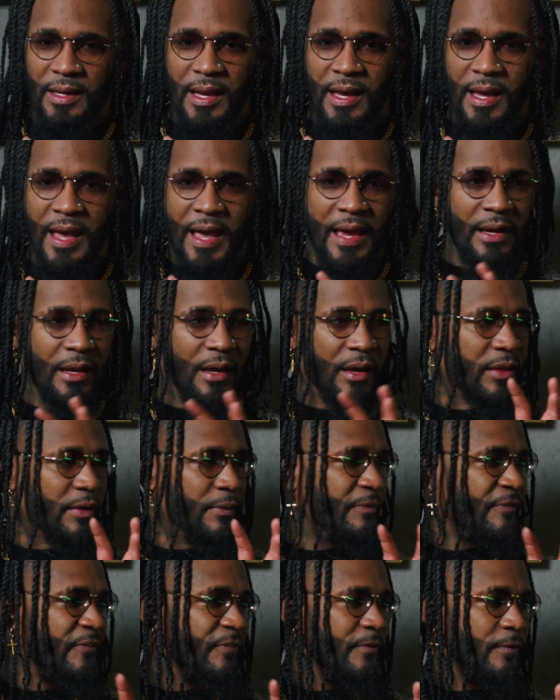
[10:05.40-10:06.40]
And other
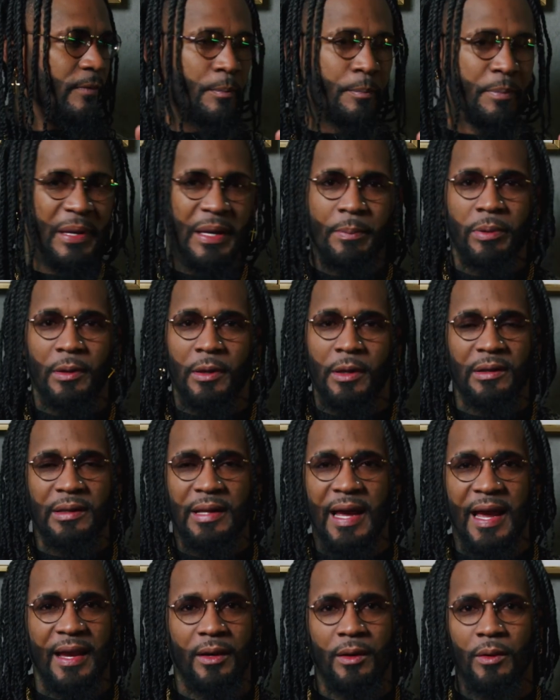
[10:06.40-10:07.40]
people are
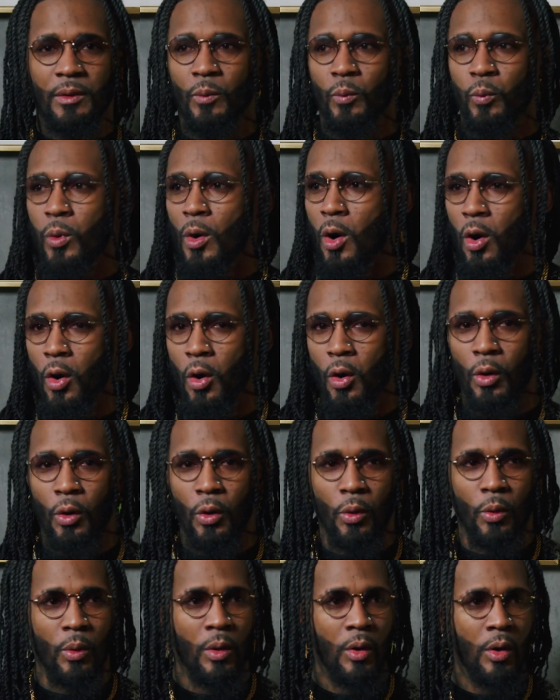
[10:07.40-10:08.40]
like,
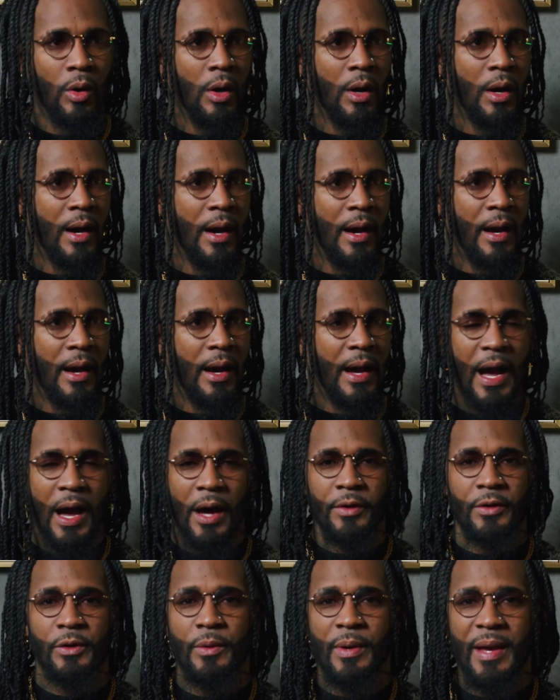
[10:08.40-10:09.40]
whoa, how
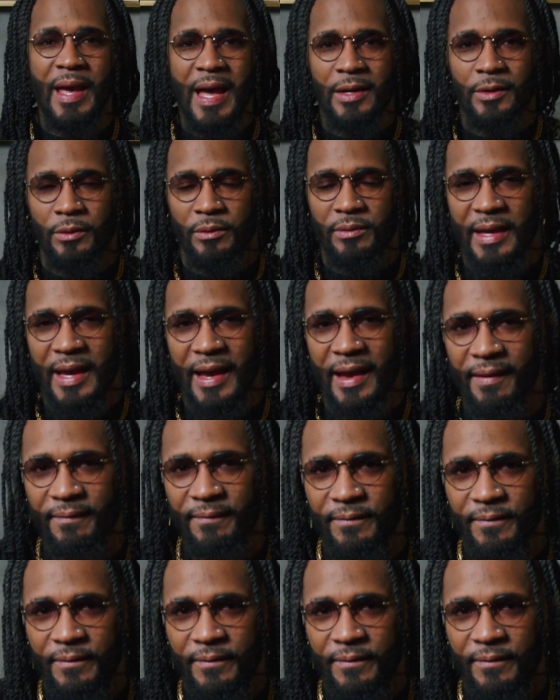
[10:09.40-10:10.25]
do you handle that?